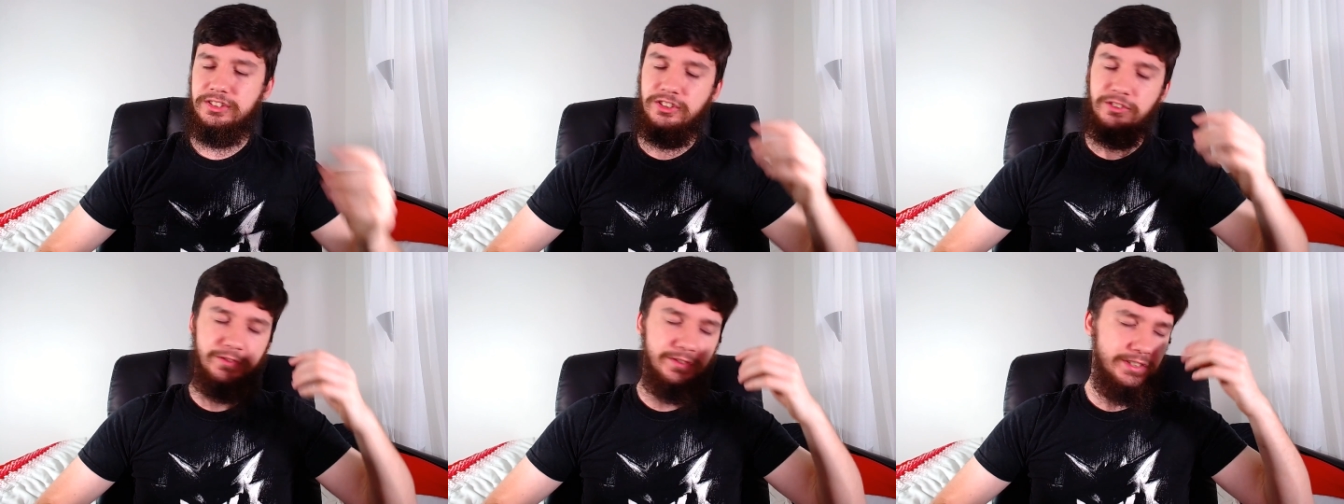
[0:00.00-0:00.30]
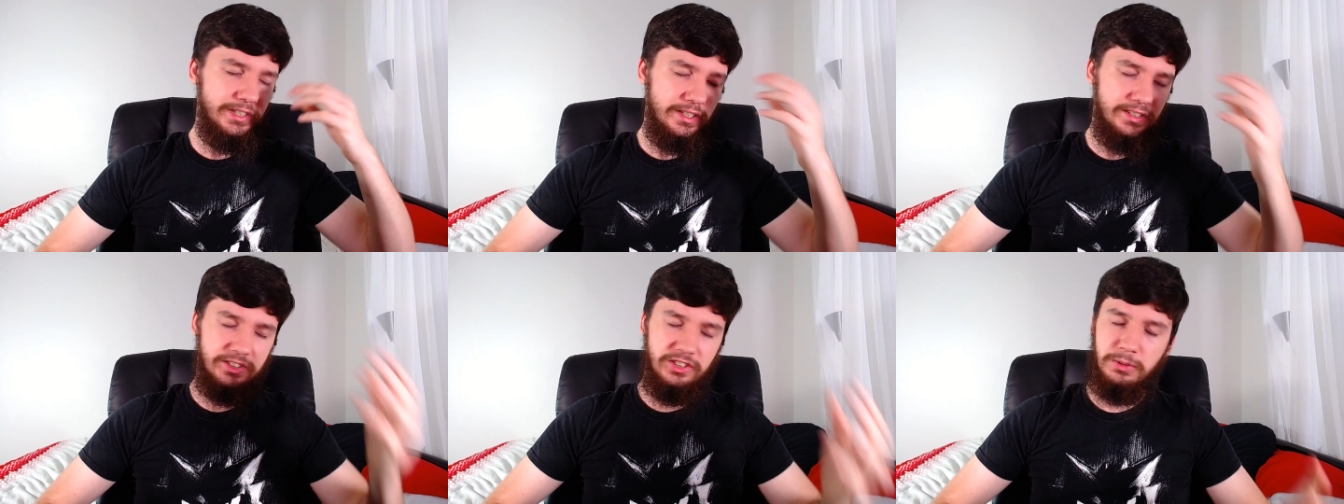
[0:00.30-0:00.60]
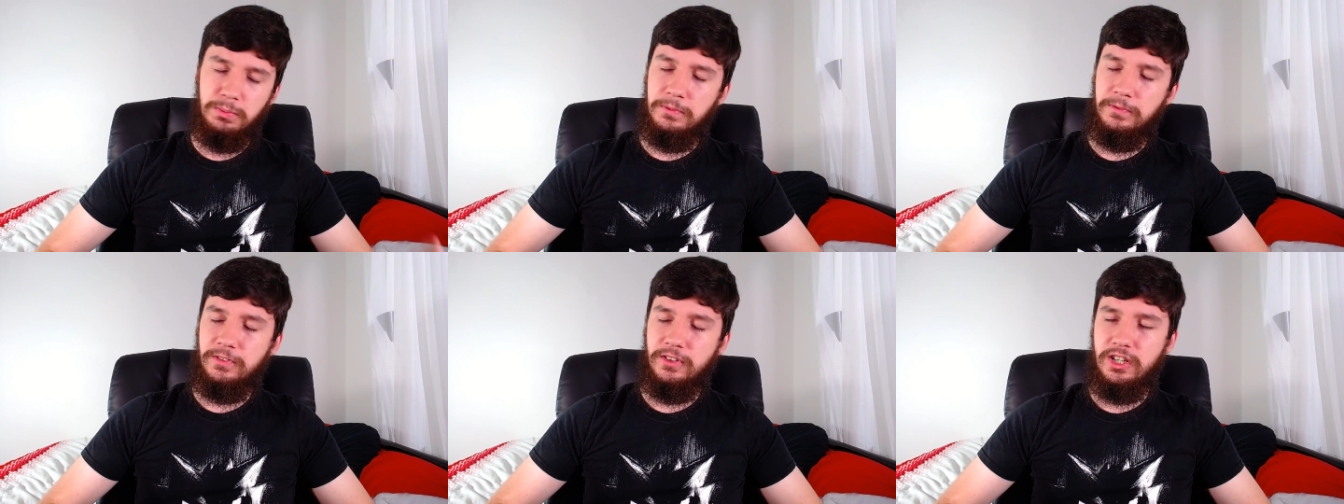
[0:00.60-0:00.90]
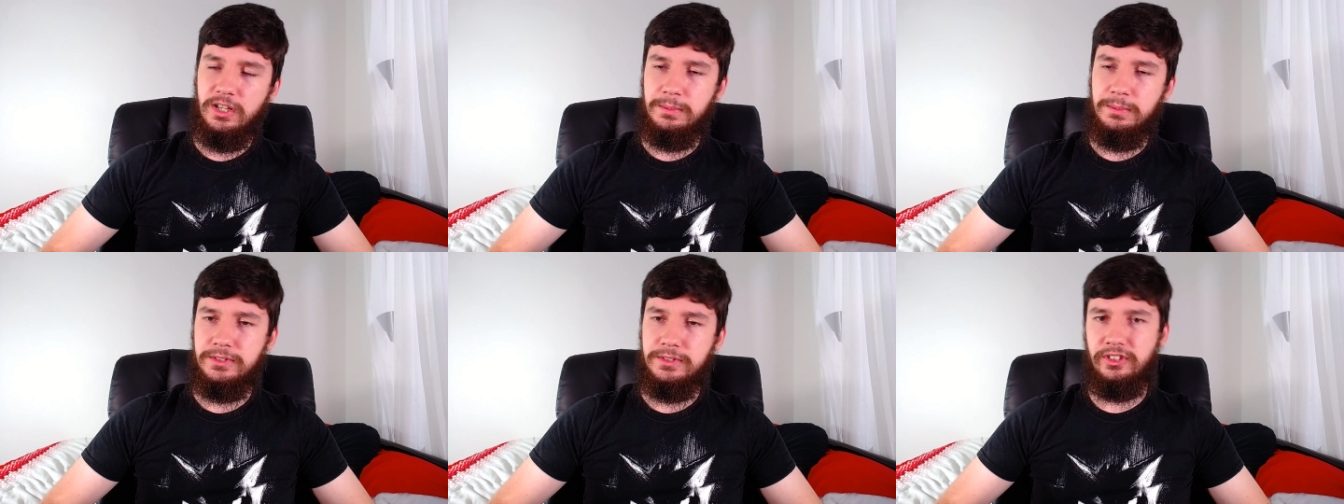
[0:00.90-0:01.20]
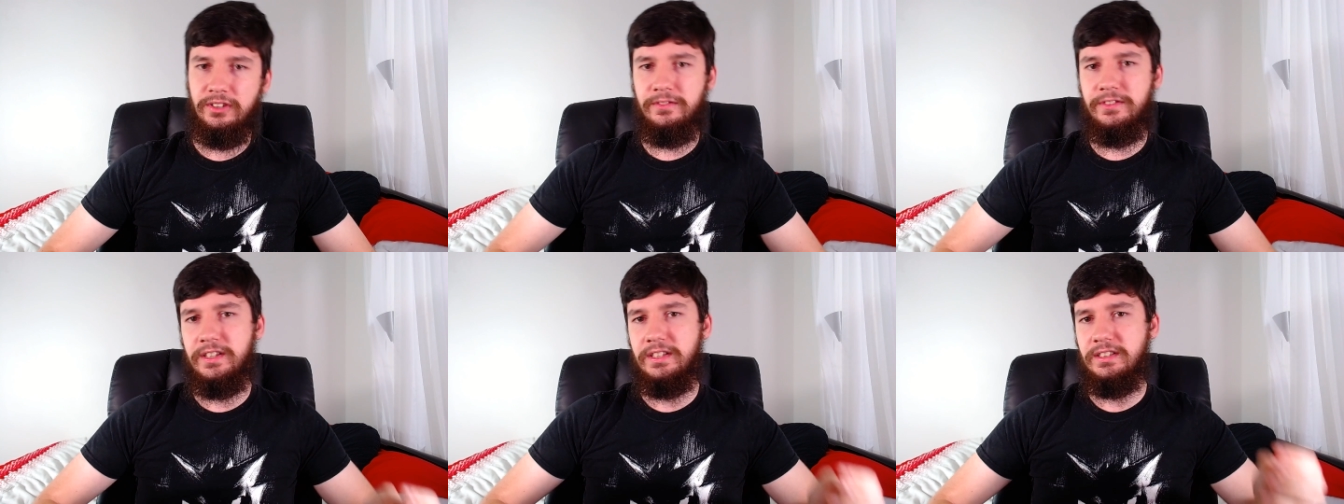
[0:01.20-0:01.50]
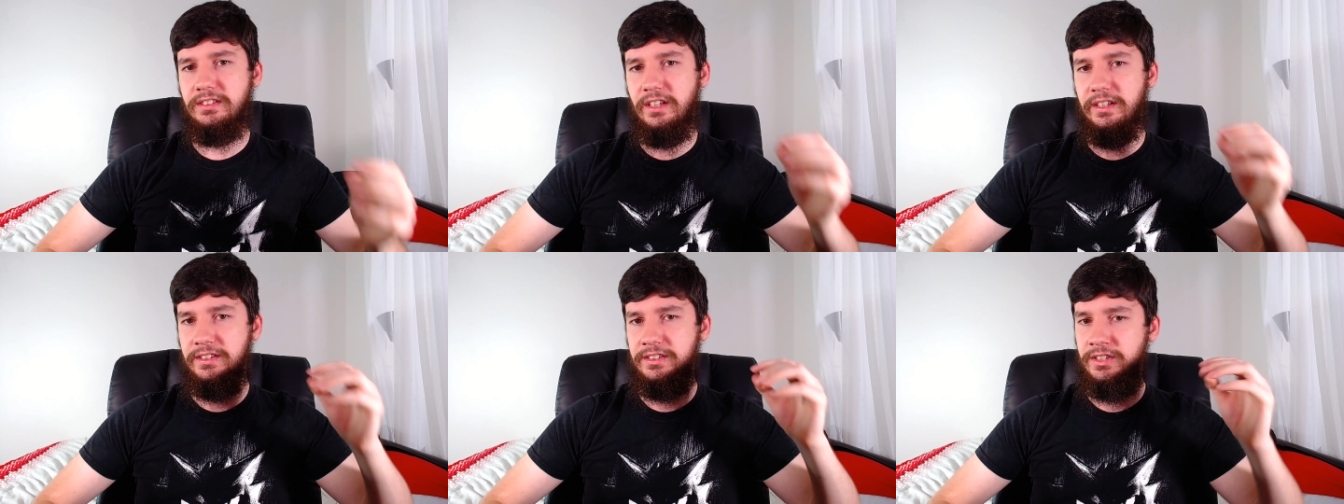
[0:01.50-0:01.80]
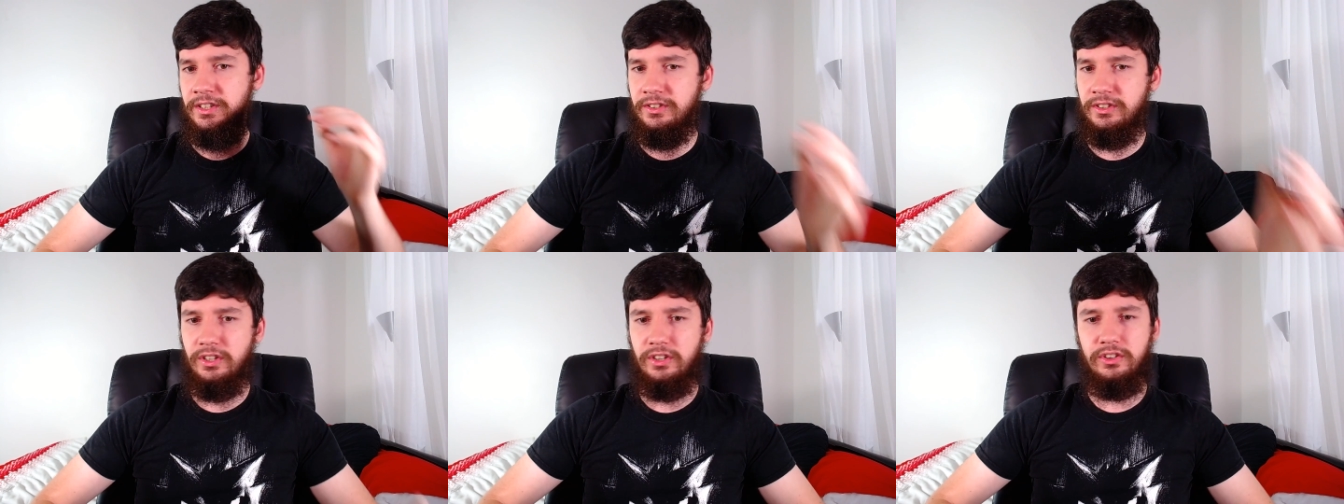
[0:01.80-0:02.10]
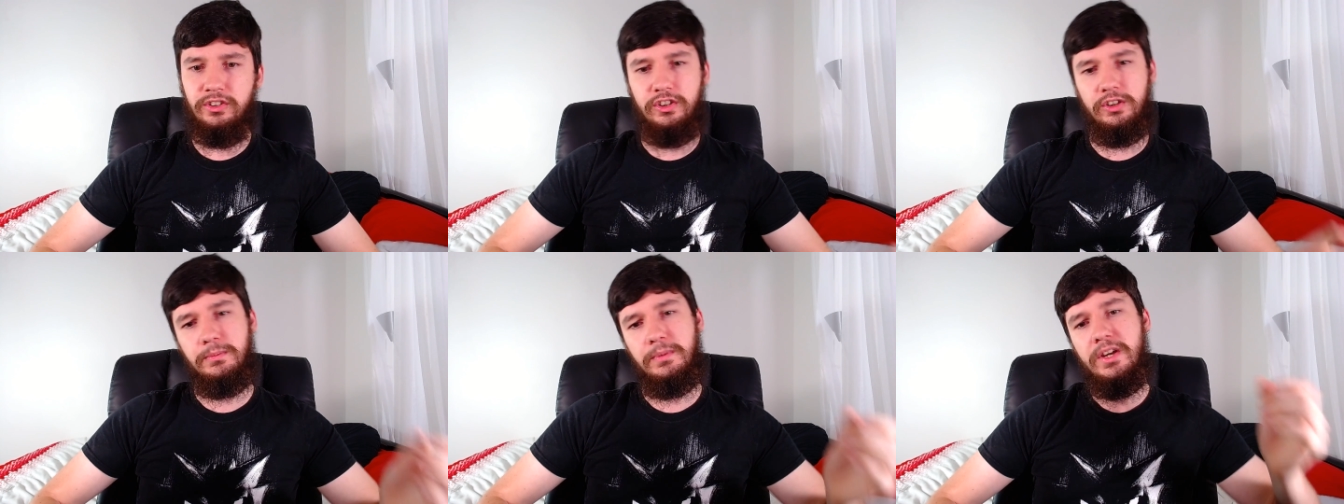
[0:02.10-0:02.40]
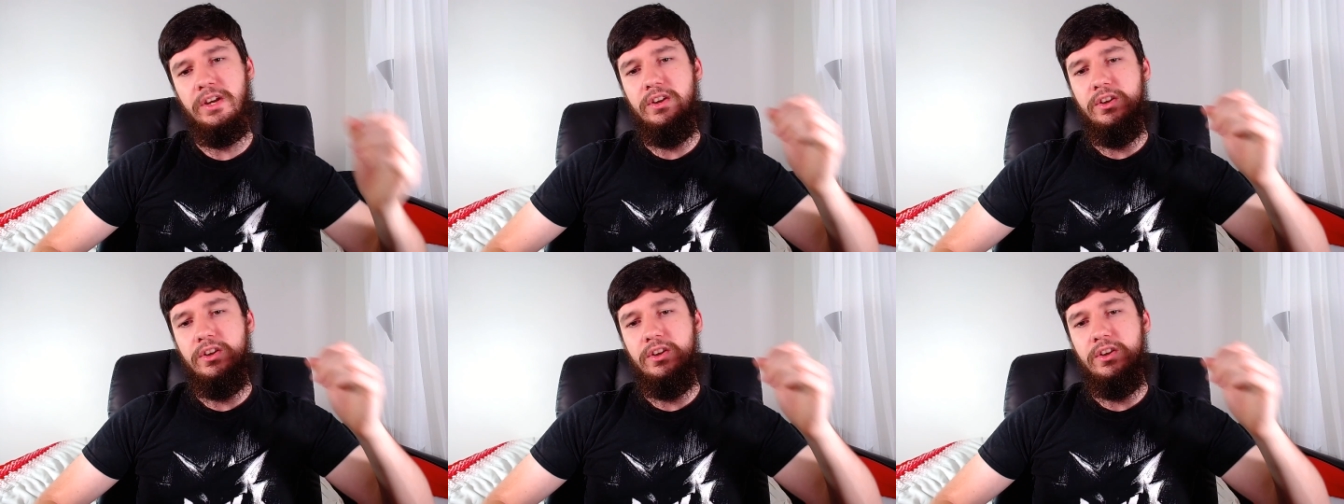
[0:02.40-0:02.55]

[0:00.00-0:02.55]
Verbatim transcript: So for desktop environments, you have things like GNOME,